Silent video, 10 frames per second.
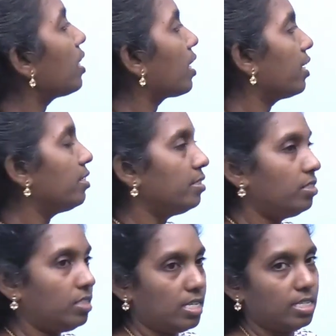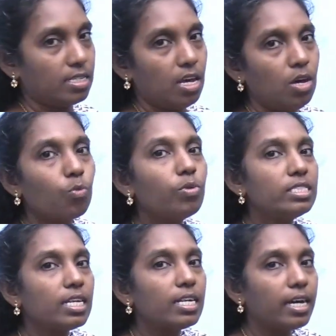related genes which
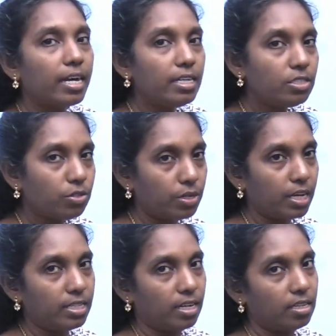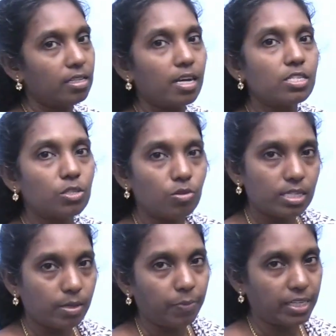inherit together. There is no
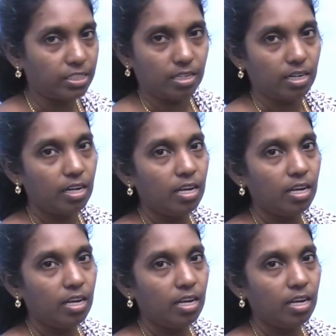separation.